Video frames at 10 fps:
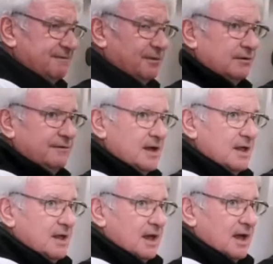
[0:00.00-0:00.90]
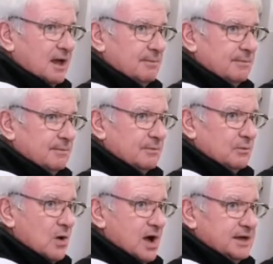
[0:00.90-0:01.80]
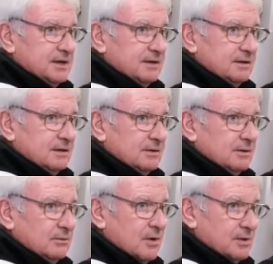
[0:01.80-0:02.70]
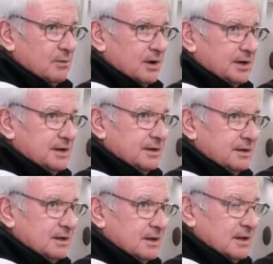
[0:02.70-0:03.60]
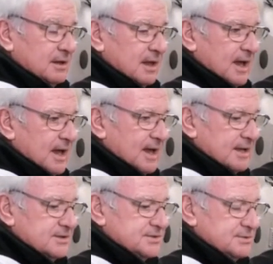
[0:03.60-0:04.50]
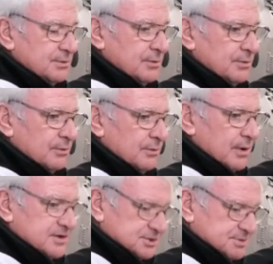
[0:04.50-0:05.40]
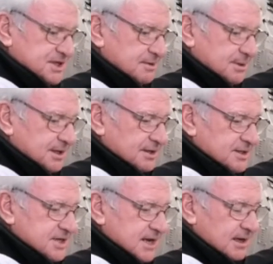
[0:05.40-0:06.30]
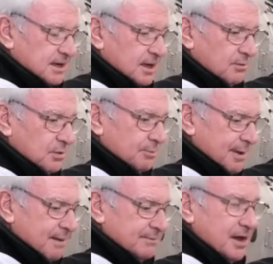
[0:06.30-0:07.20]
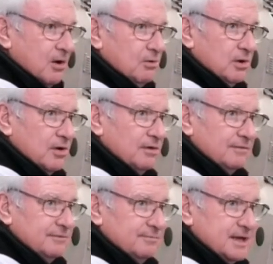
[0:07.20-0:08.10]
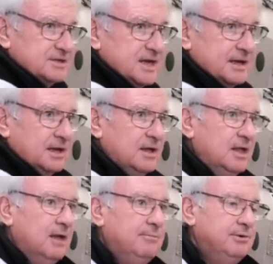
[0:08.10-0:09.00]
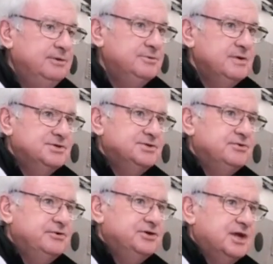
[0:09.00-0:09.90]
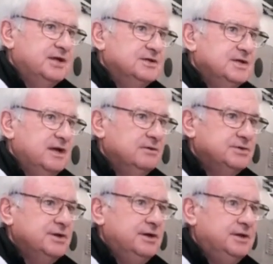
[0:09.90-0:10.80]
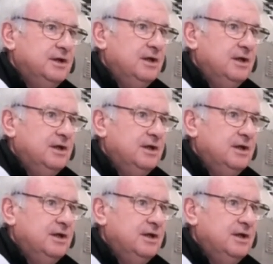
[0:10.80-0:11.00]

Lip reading: full of wine, white wine, and some sediment in the tank, and we'll pump a whole lot from that tank and put it into our storage tanks outside,